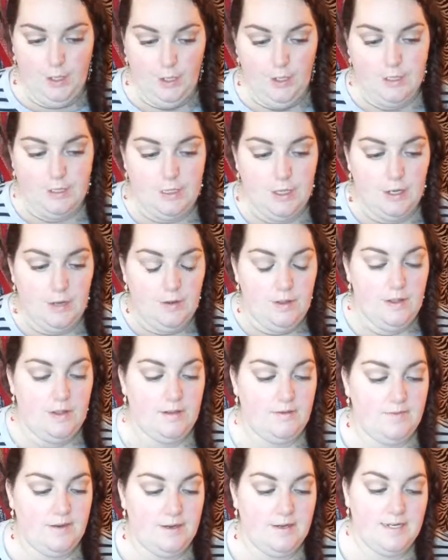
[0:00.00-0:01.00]
So
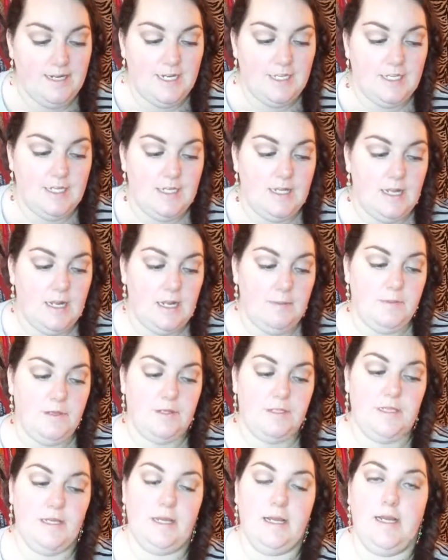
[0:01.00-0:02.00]
the foundation that I'm
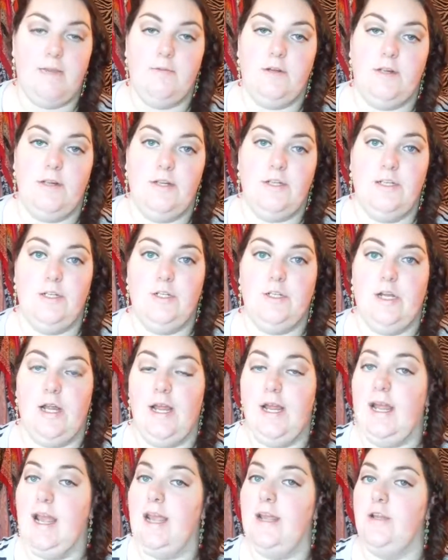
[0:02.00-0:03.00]
using, I am currently
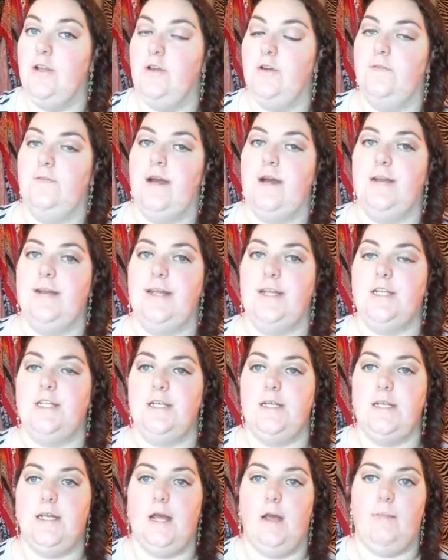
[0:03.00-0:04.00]
trying a new
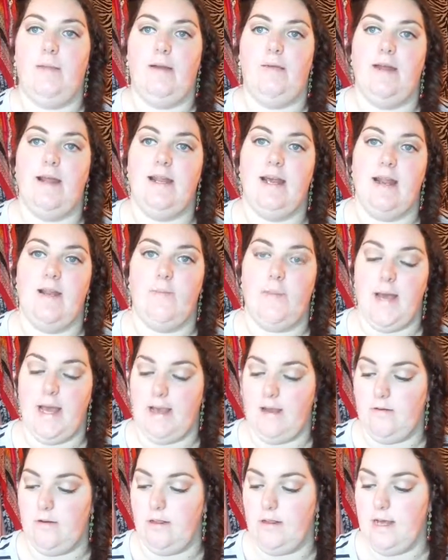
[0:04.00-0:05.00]
foundation. I ran out of my
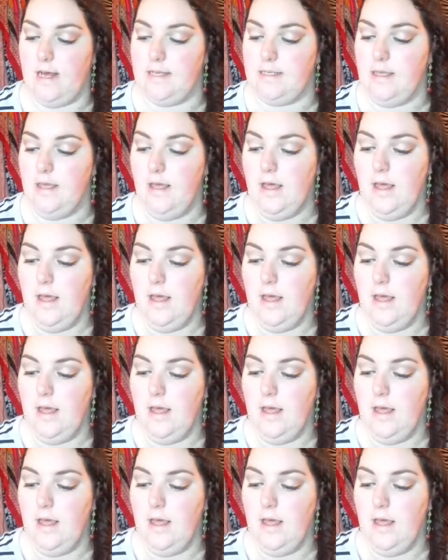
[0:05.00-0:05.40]
Hourglass.